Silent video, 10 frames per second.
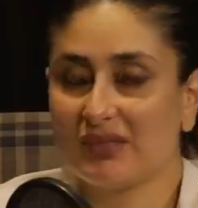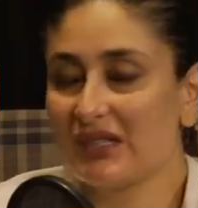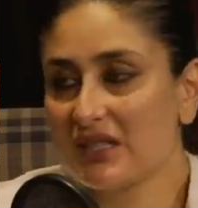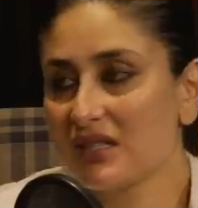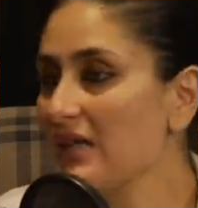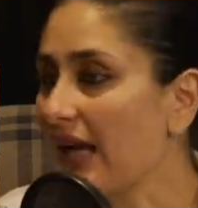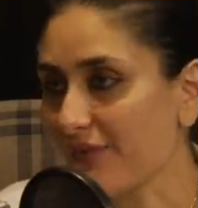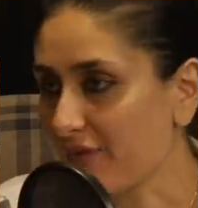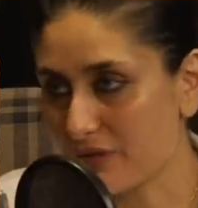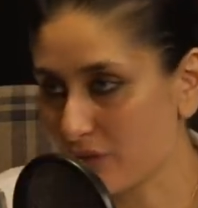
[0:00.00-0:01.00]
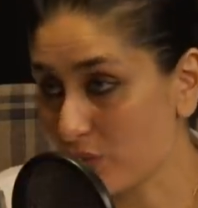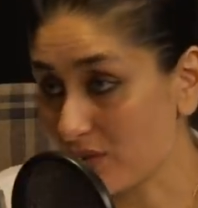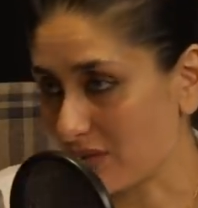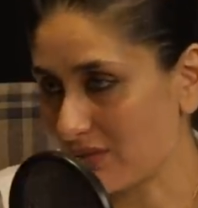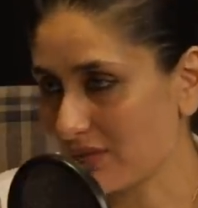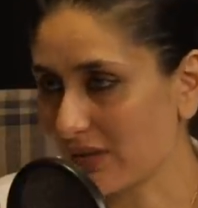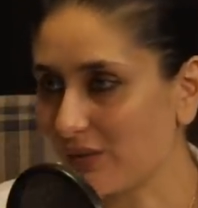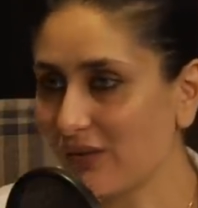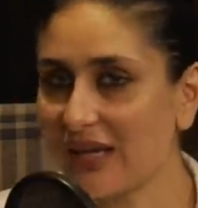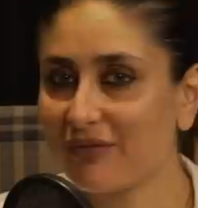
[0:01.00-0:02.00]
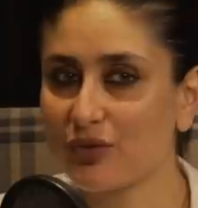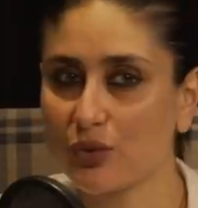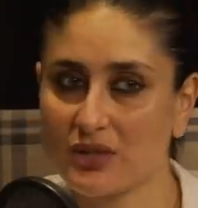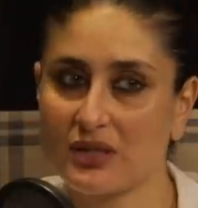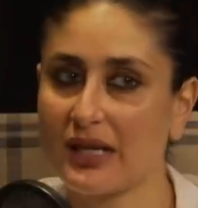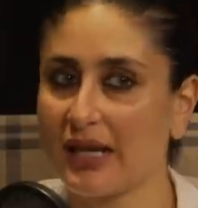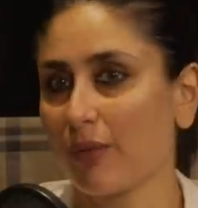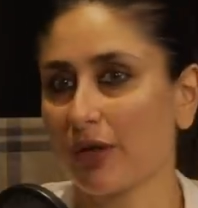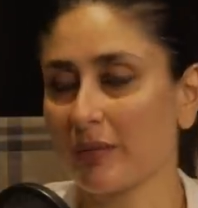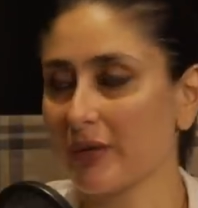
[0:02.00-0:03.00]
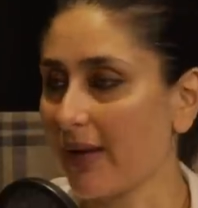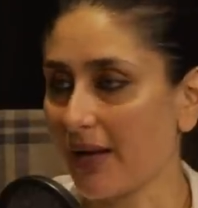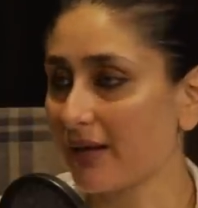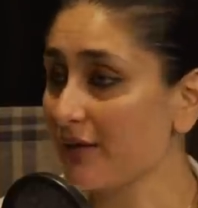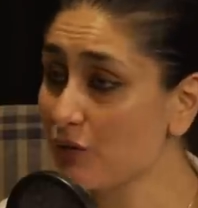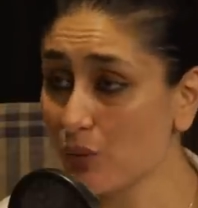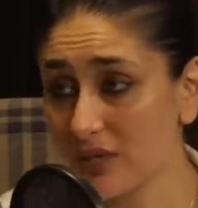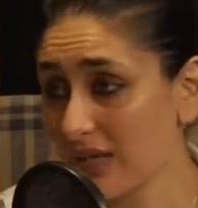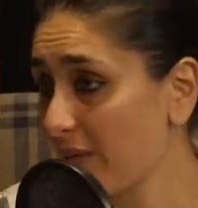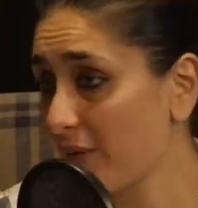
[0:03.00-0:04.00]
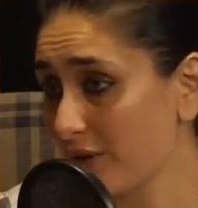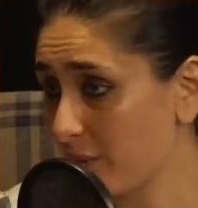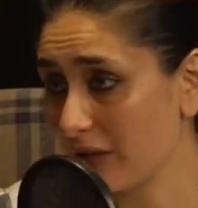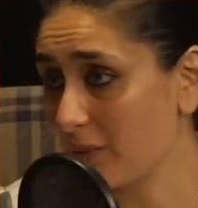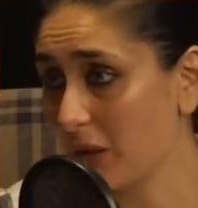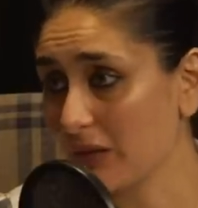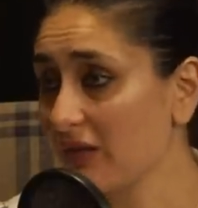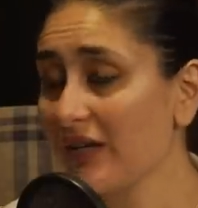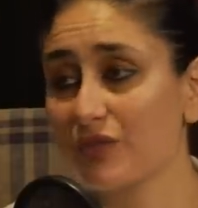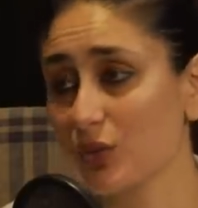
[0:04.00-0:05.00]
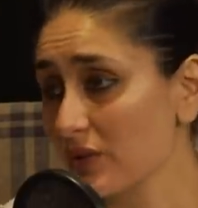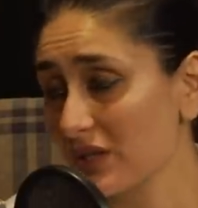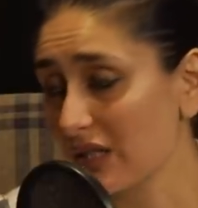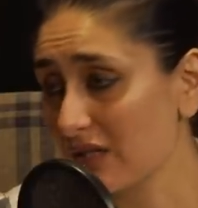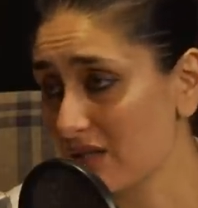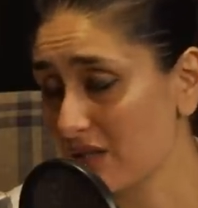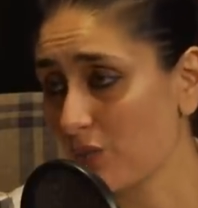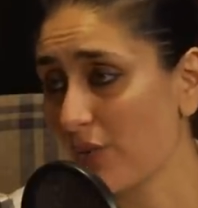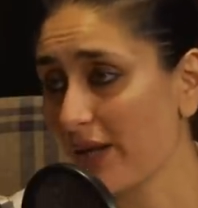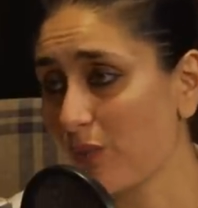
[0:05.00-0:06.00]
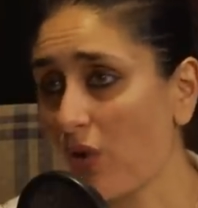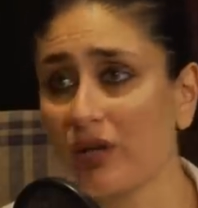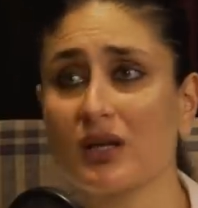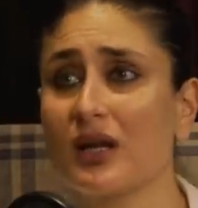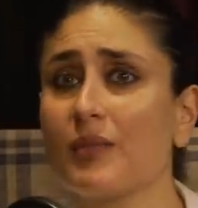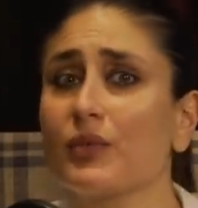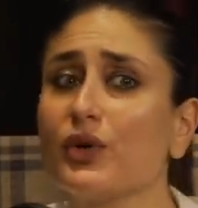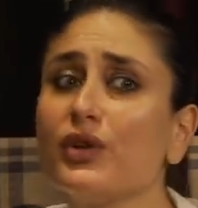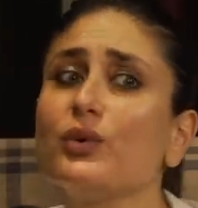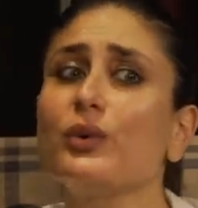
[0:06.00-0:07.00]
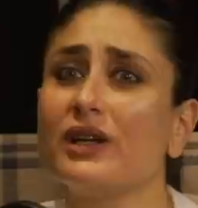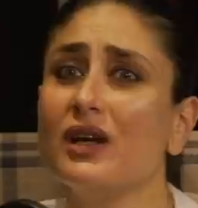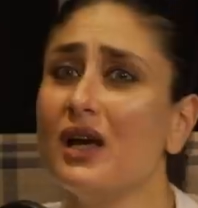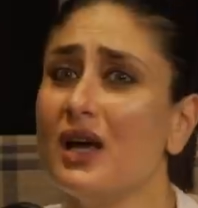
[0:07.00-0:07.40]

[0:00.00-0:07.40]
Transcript: This is the life I've chosen, you know. I've chosen that I want to be married. I've chosen I want to be a mother. I've chosen that this is what I want and I'm going to do it.